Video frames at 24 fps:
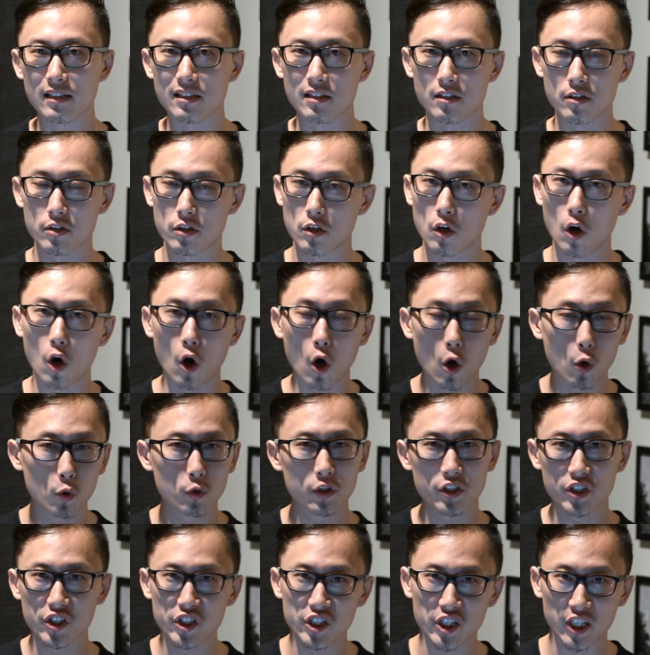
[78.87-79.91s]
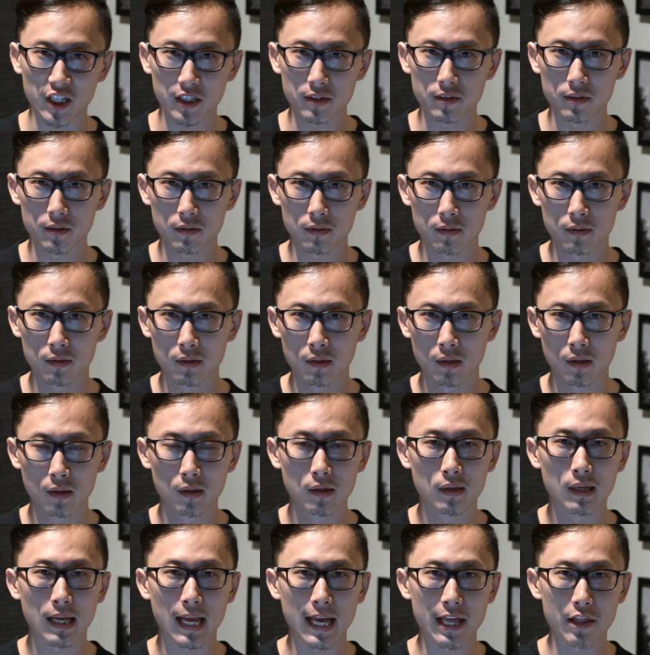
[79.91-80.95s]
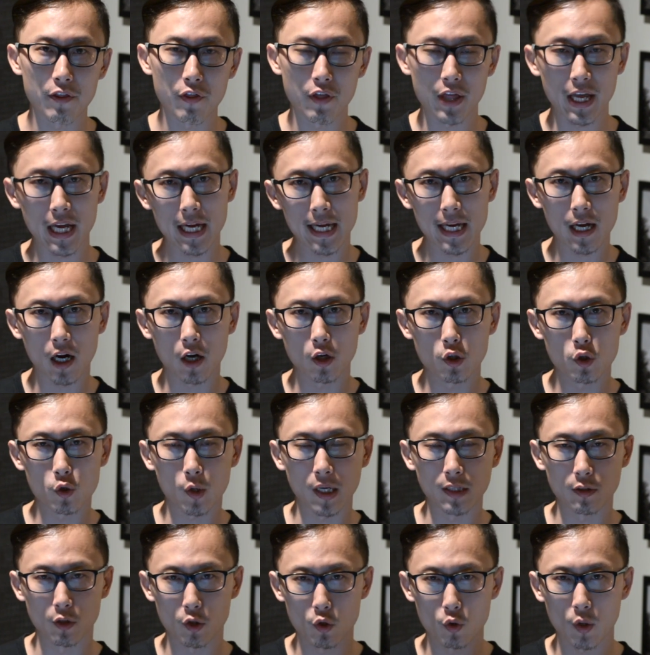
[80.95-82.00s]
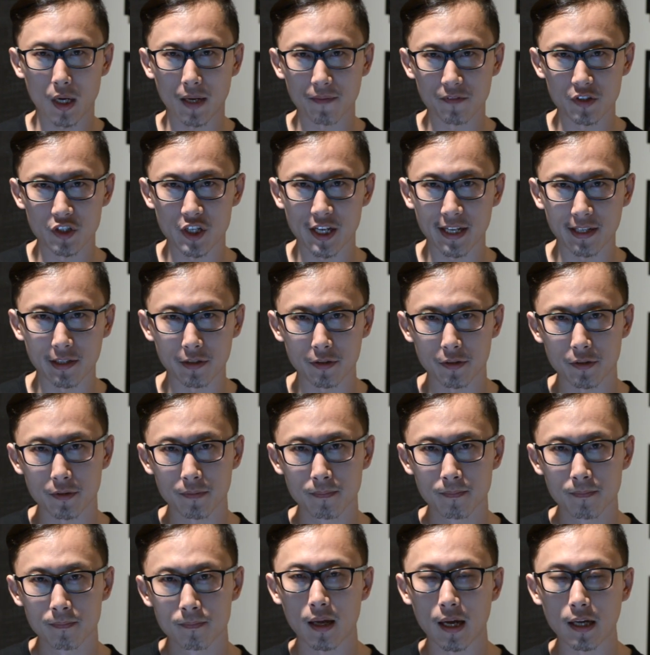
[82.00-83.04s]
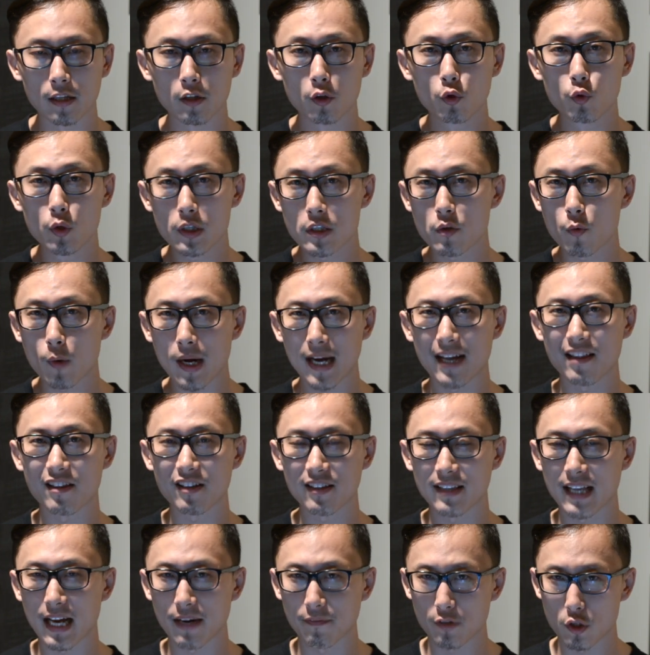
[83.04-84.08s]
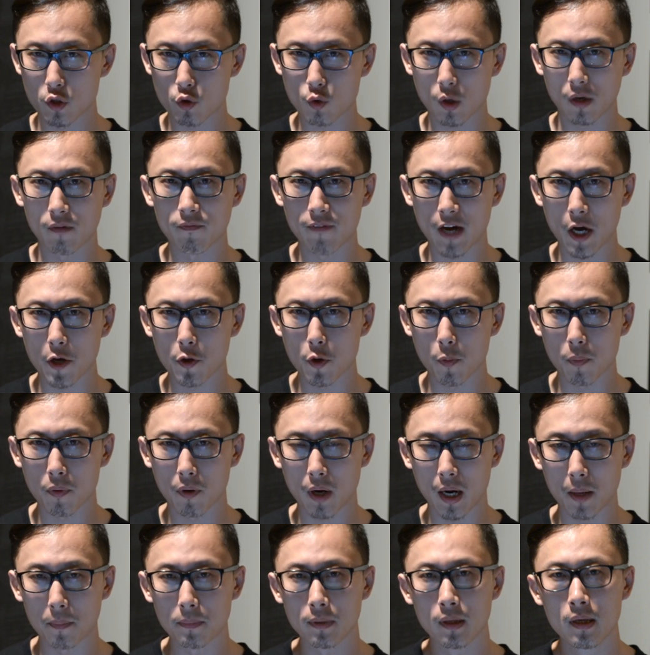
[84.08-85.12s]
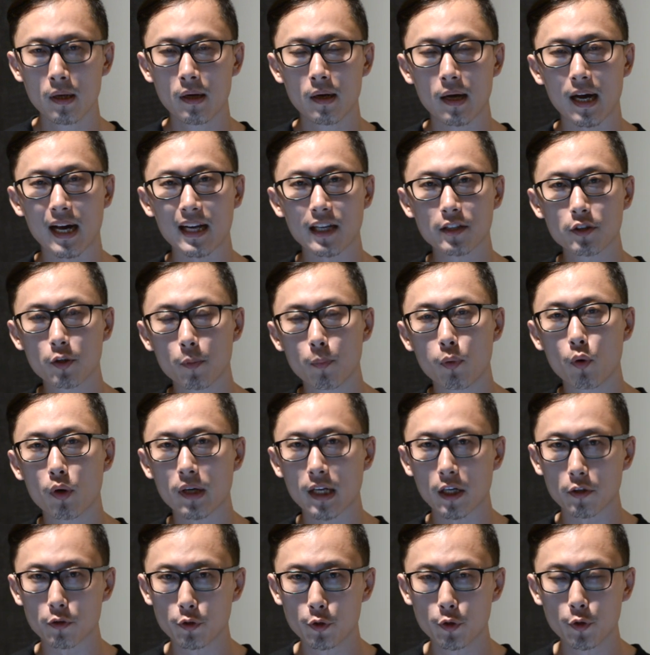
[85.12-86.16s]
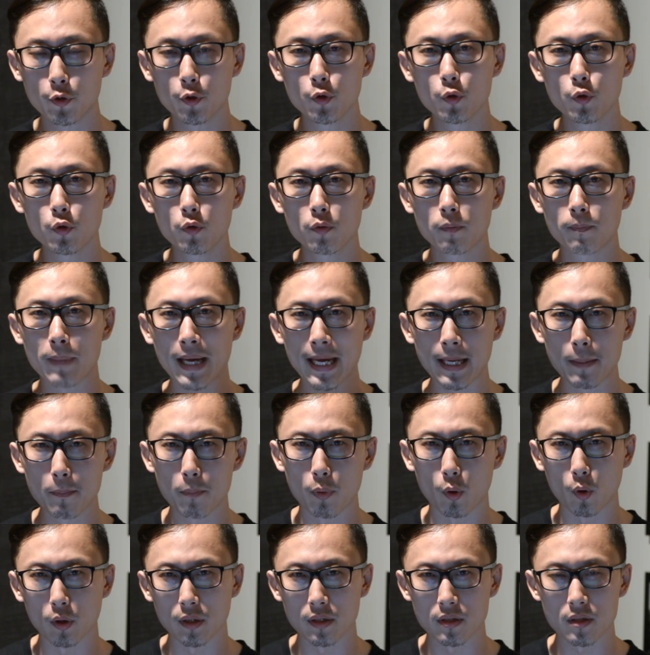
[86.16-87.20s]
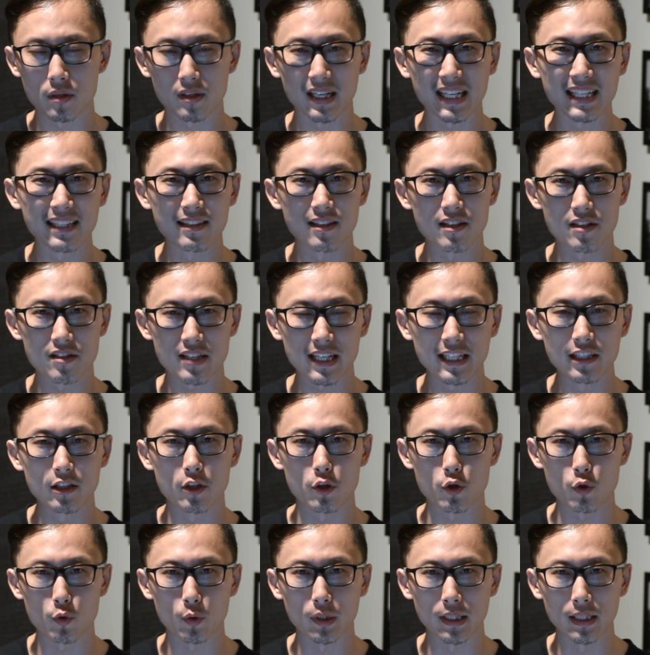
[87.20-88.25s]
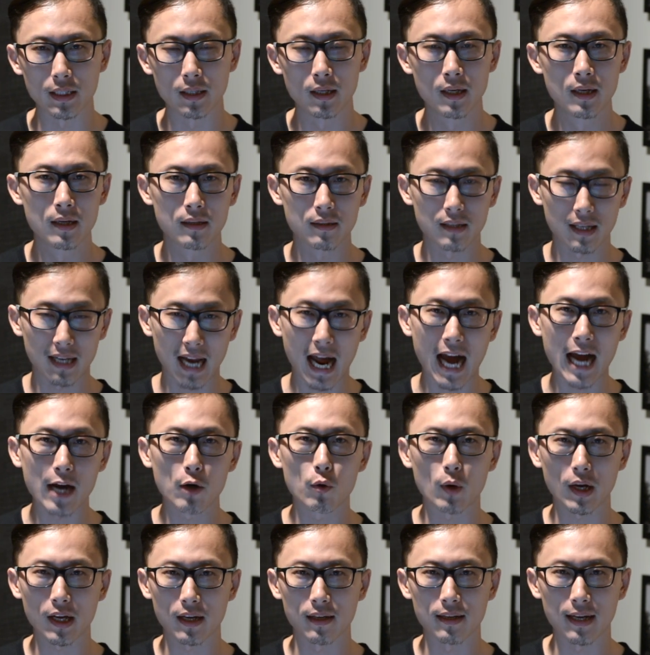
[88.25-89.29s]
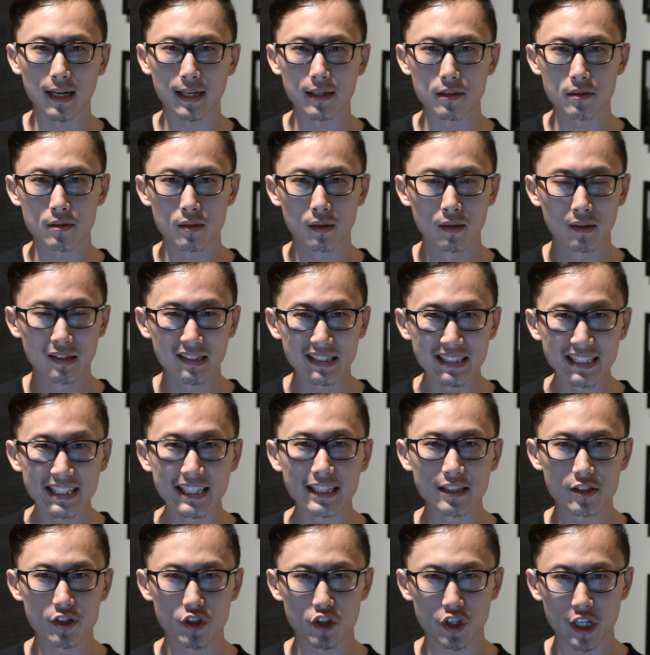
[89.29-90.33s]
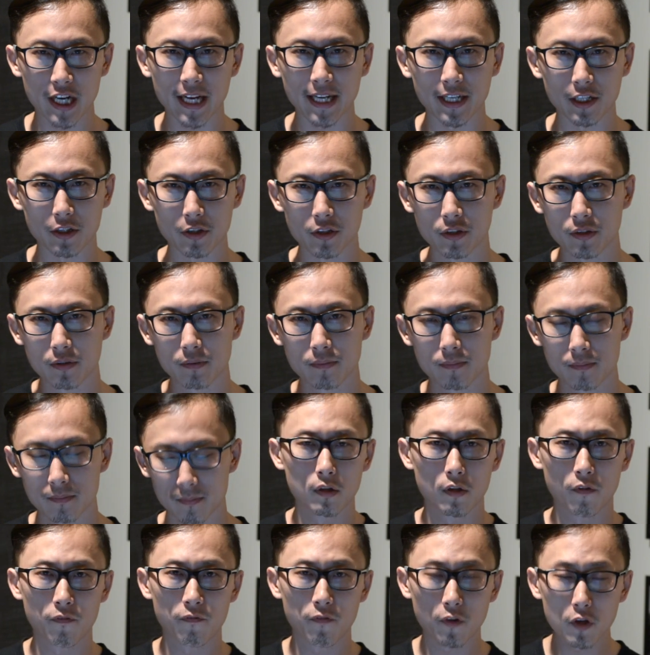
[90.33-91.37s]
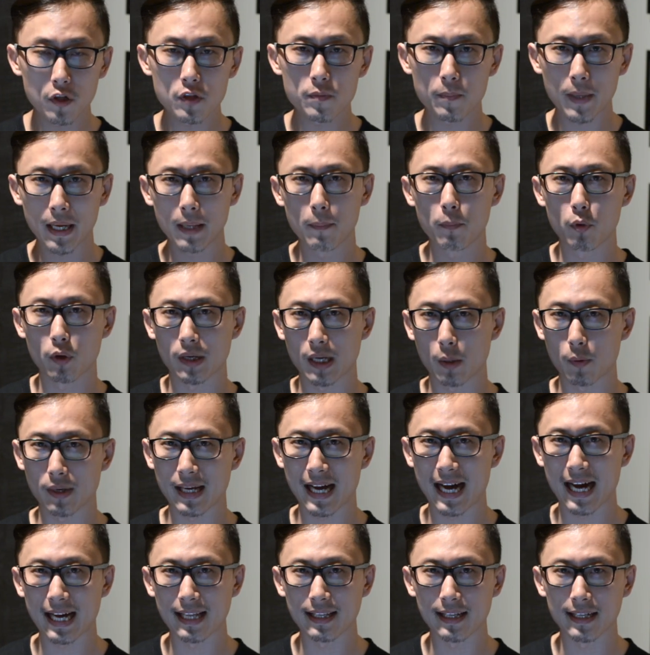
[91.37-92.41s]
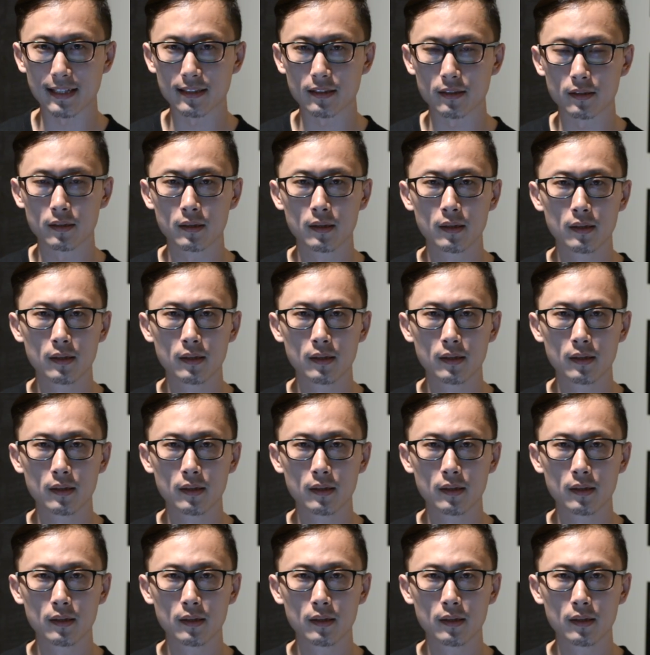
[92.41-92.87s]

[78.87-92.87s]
is old as shit, and they are trying to drive change. And the reason why I think they have a strong value prop, I'd like to point out two pain points in this industry that I recognize needs change. The first pain point I want to highlight